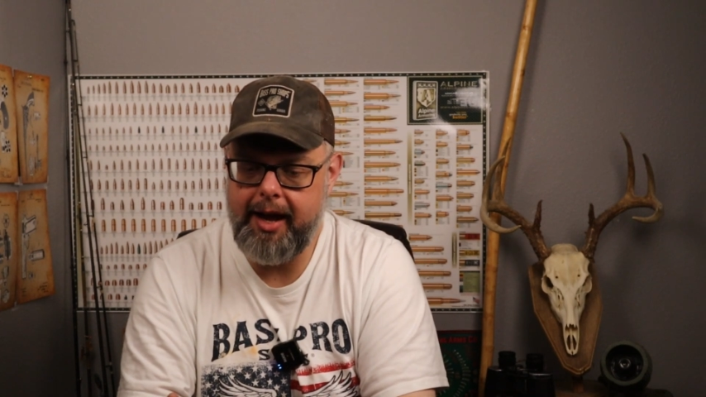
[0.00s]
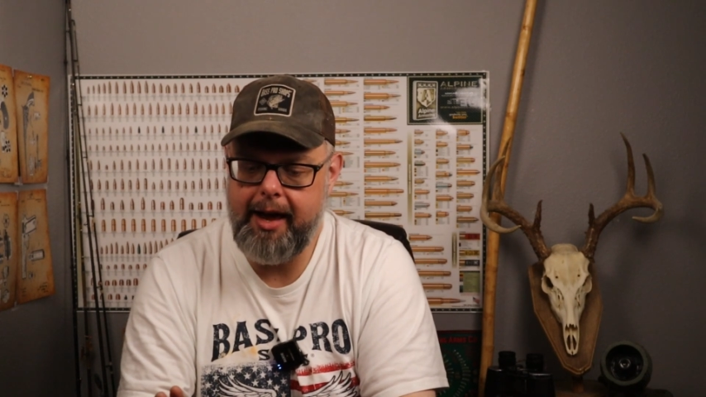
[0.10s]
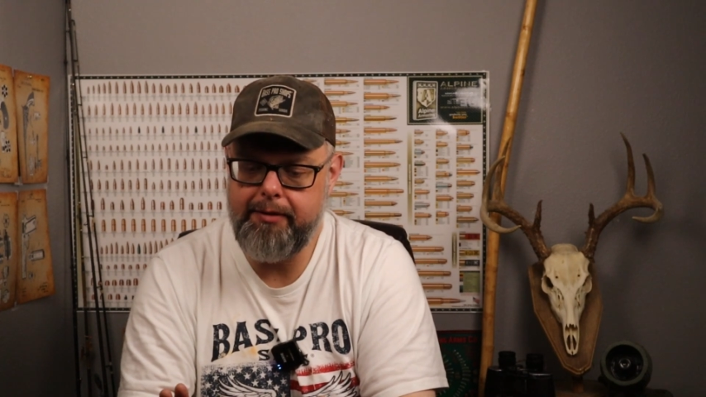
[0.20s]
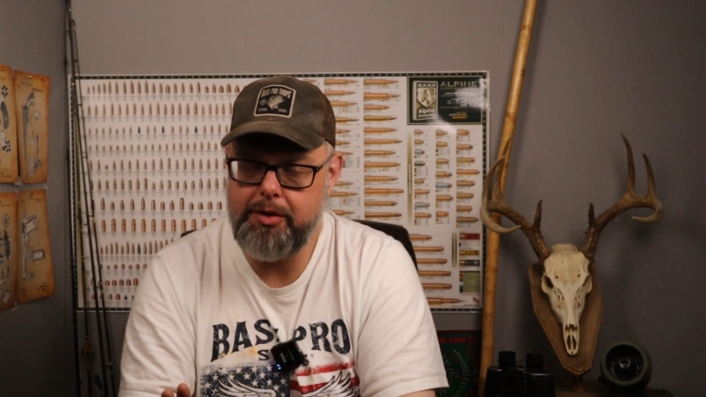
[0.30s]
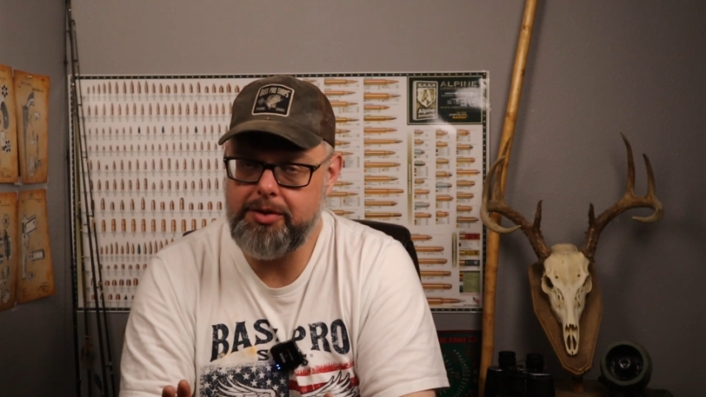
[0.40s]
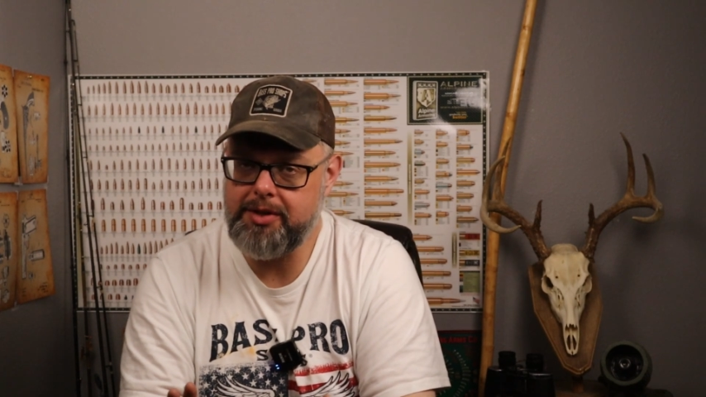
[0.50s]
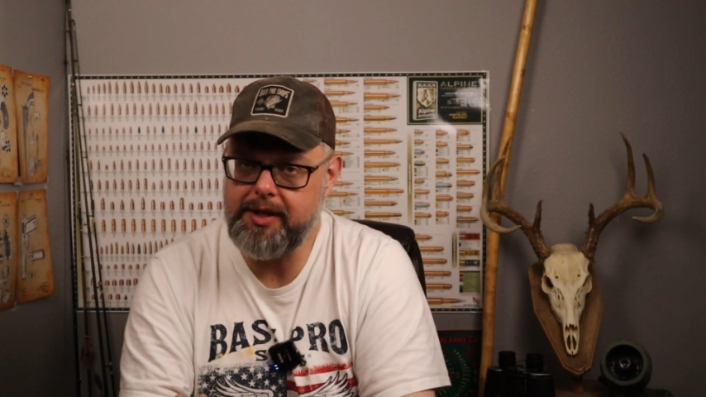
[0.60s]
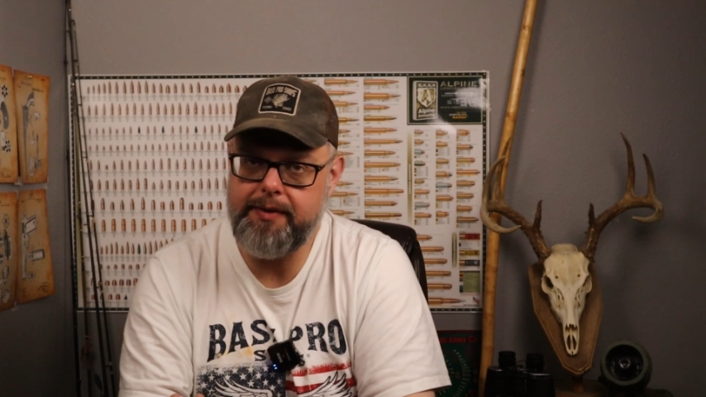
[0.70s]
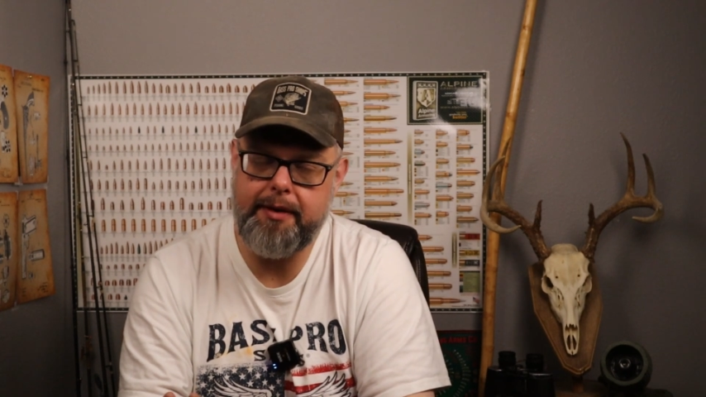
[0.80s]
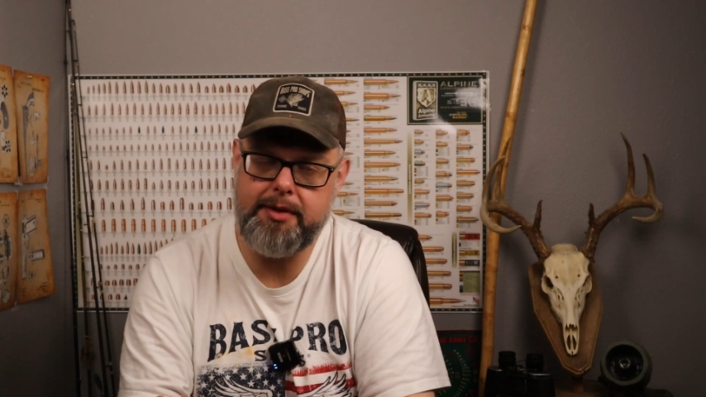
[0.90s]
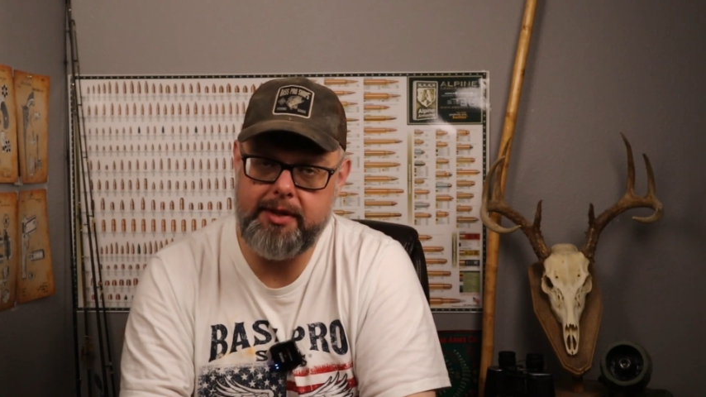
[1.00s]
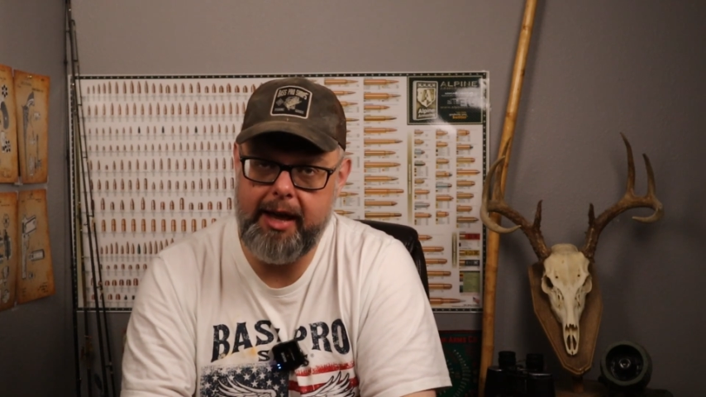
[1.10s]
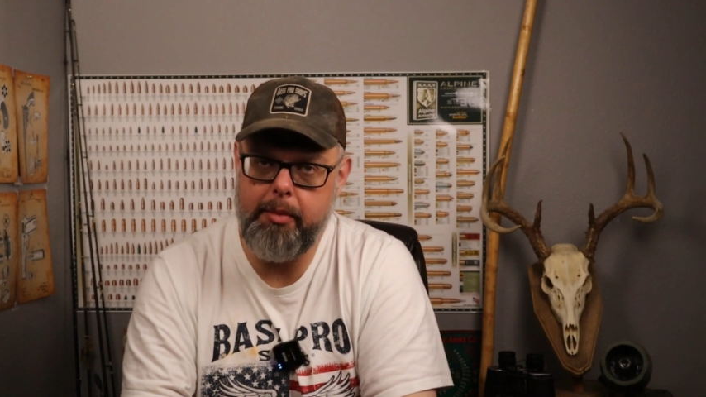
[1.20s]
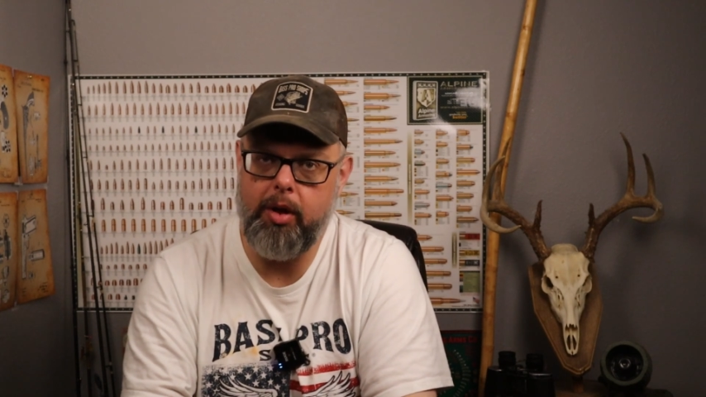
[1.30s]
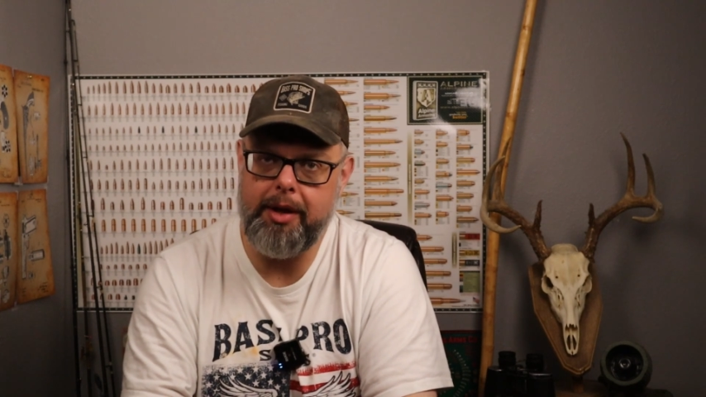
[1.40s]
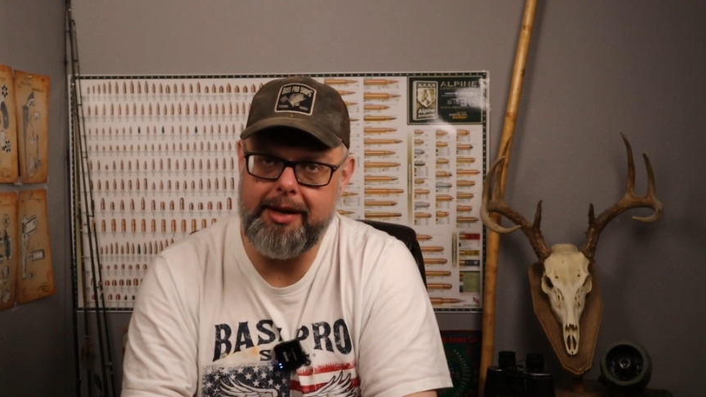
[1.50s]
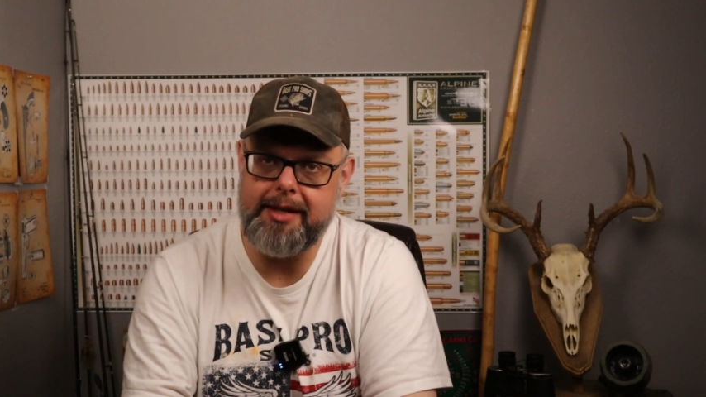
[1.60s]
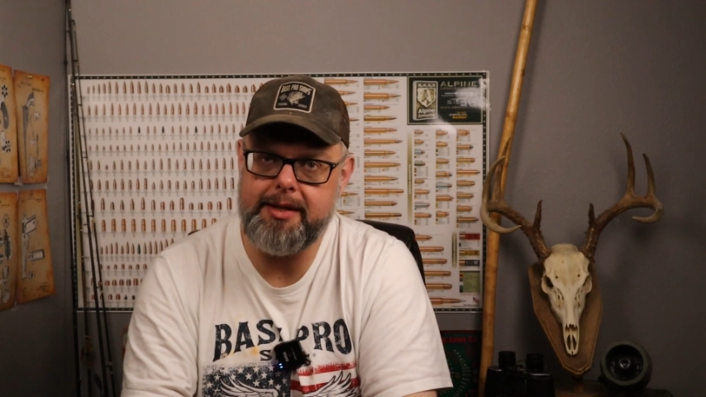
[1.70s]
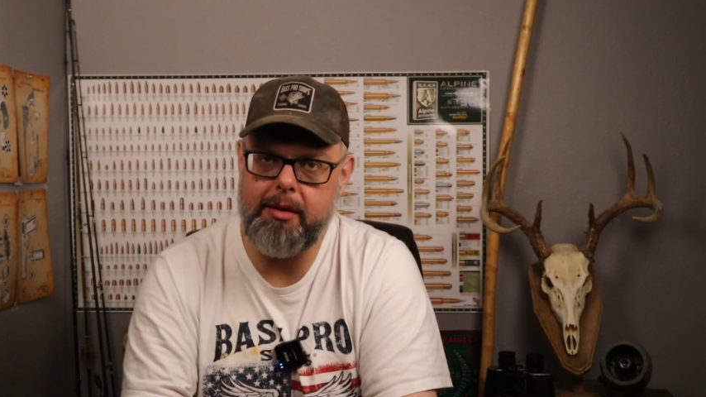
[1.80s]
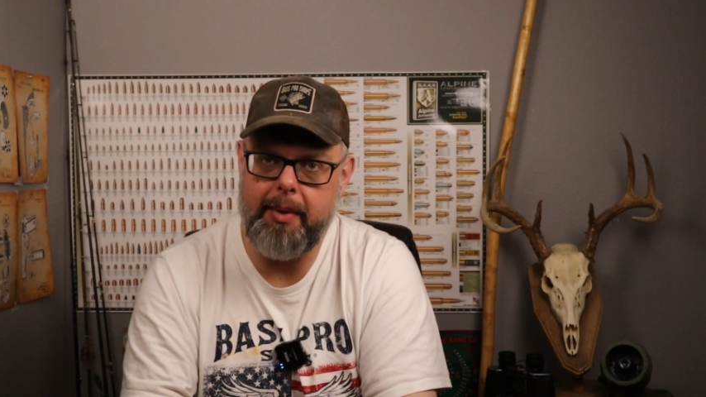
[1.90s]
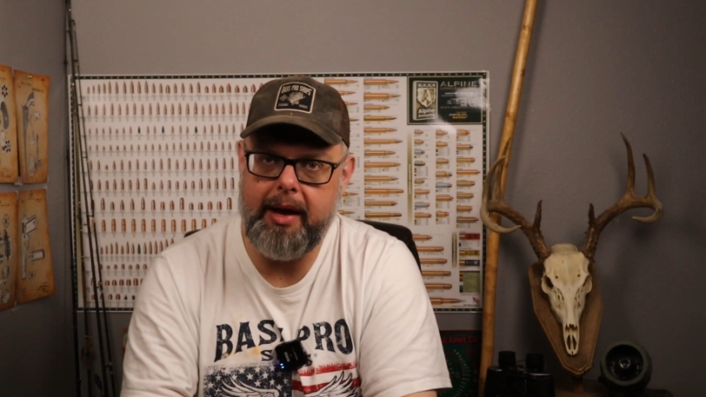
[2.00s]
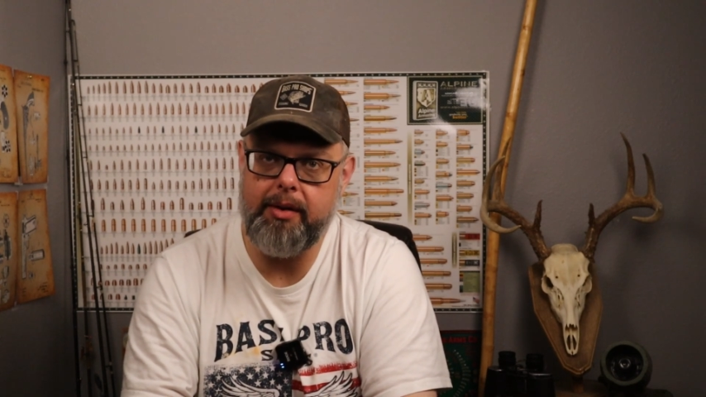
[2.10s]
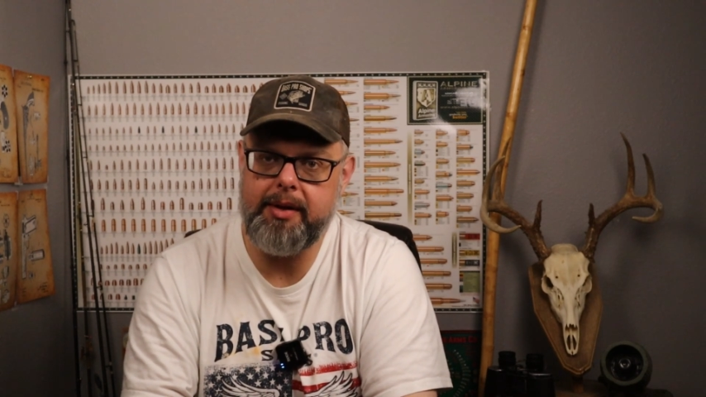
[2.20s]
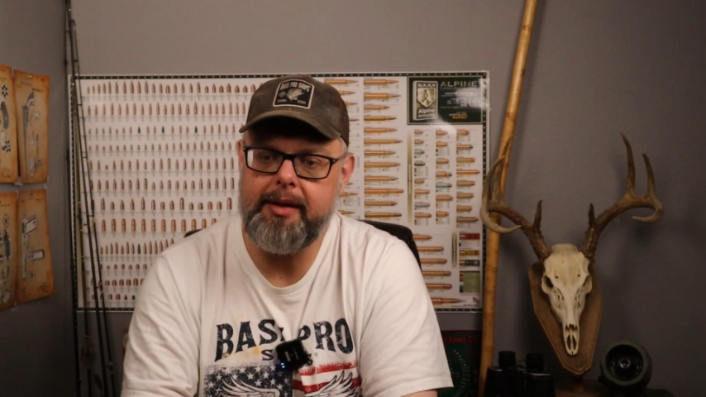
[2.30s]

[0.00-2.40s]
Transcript: I have used 6.5 Sta-Ball a decent amount,